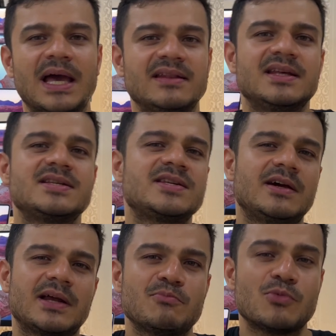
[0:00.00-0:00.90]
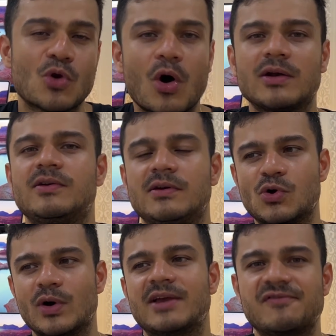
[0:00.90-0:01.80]
And this year, I'm not
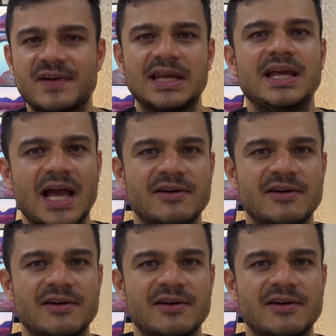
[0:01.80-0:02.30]
going very